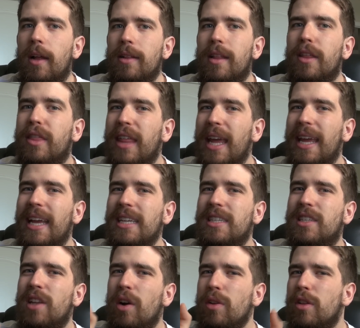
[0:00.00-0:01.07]
The thing
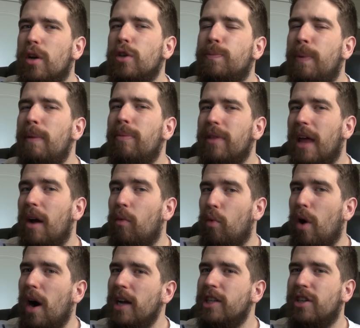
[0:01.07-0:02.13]
is, though, those people that
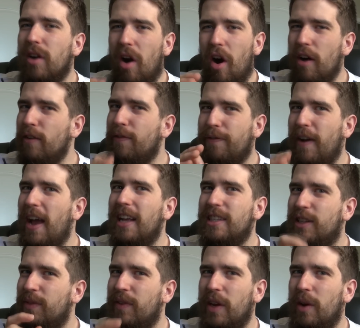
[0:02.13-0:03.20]
watch aren't
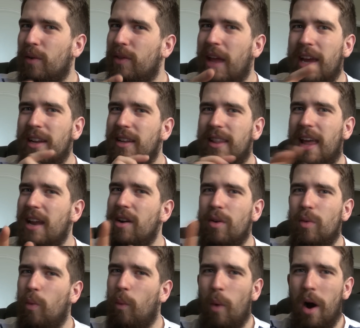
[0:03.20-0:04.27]
fans of you. They
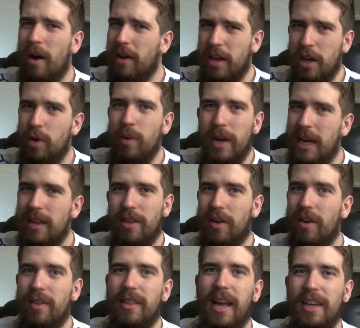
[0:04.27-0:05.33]
don't want you
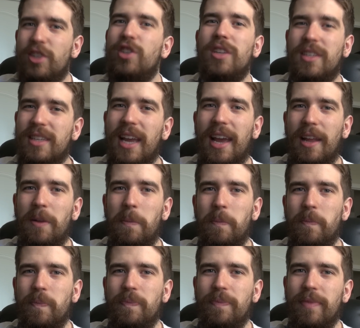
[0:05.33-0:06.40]
either. That's just it.
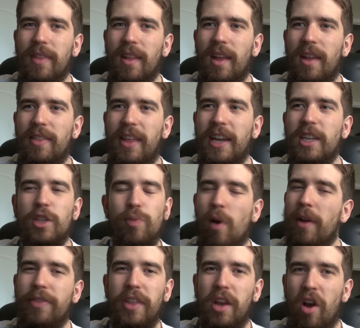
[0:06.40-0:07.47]
They just
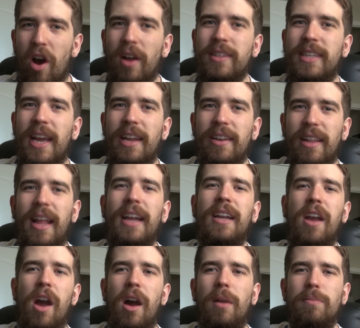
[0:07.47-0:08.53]
want the content that
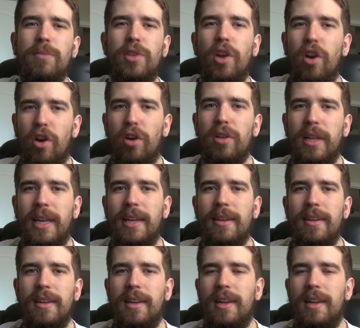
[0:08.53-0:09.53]
comes early.